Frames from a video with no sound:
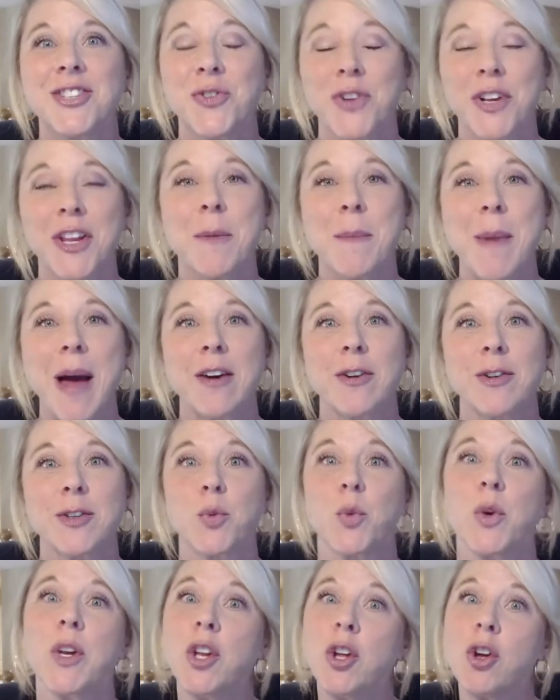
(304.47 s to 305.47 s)
really matters
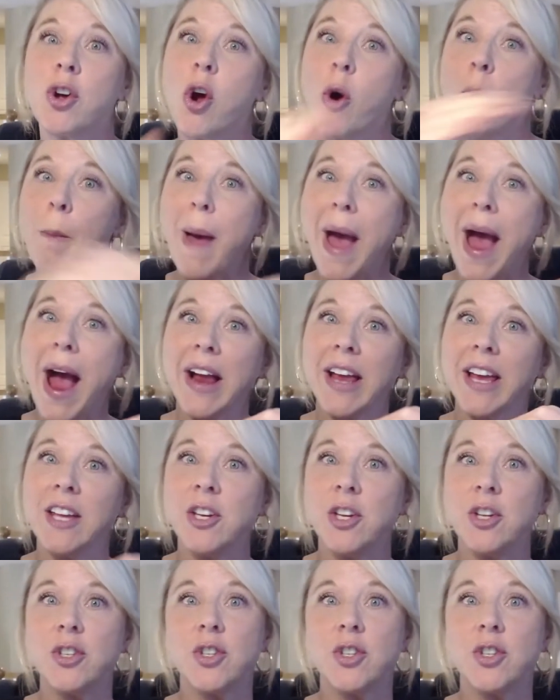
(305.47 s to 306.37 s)
when you go back and you